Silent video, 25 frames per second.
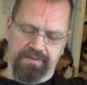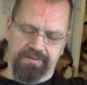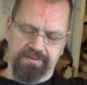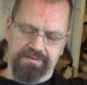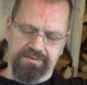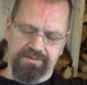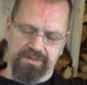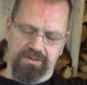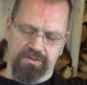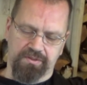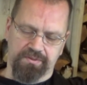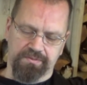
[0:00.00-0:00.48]

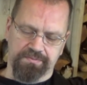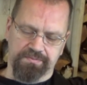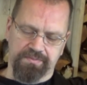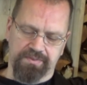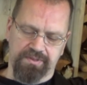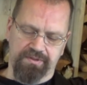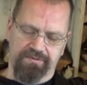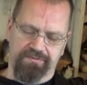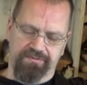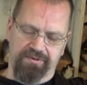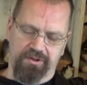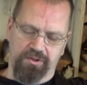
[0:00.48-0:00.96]
So,
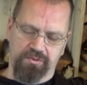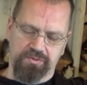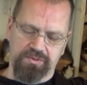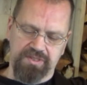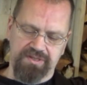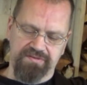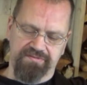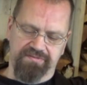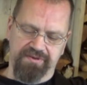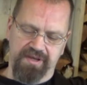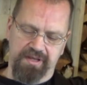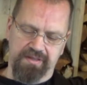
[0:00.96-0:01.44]
a
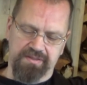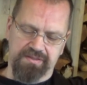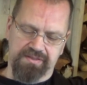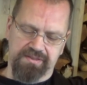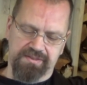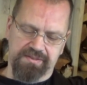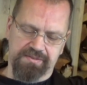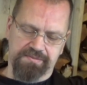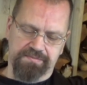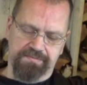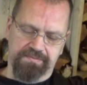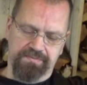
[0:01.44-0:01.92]
floating
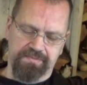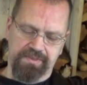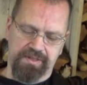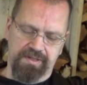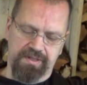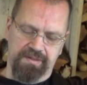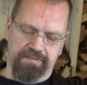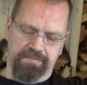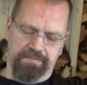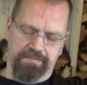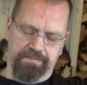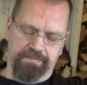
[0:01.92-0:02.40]
fence,
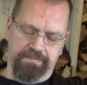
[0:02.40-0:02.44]
yeah.